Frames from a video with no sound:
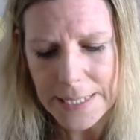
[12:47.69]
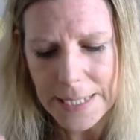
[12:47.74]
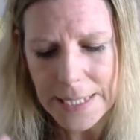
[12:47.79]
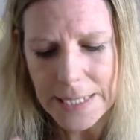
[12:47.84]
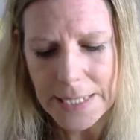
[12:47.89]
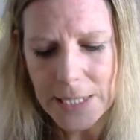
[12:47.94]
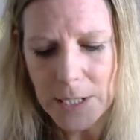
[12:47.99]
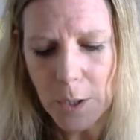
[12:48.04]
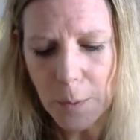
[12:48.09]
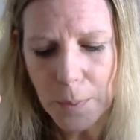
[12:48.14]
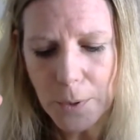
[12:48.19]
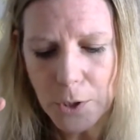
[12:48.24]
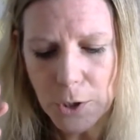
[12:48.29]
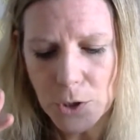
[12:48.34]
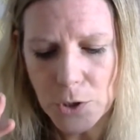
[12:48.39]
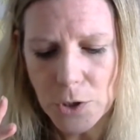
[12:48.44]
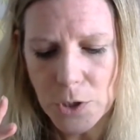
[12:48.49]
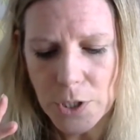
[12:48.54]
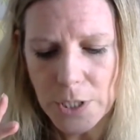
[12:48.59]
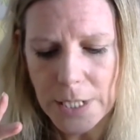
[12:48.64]
is the
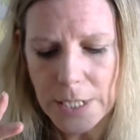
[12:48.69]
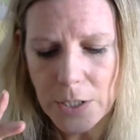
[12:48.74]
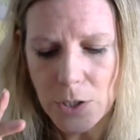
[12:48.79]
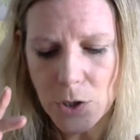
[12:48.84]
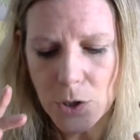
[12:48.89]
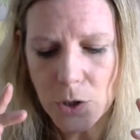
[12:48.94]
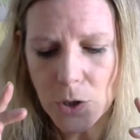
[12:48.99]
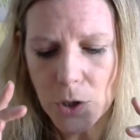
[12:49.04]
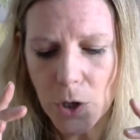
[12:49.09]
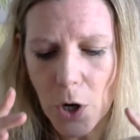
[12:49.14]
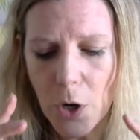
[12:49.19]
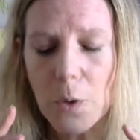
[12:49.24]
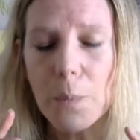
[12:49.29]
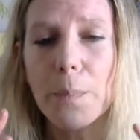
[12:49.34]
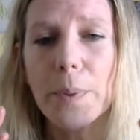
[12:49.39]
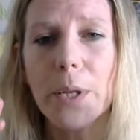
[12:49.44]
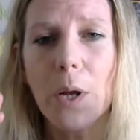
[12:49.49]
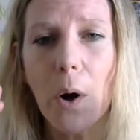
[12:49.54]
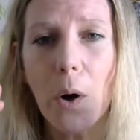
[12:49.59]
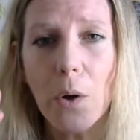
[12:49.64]
opportunity to go
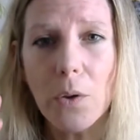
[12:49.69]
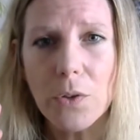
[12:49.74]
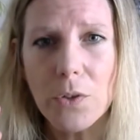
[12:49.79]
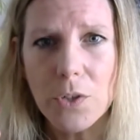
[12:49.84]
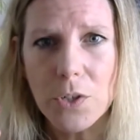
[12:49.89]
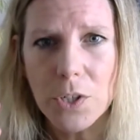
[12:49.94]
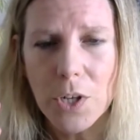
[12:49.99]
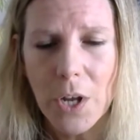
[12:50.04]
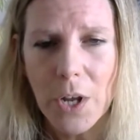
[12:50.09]
beyond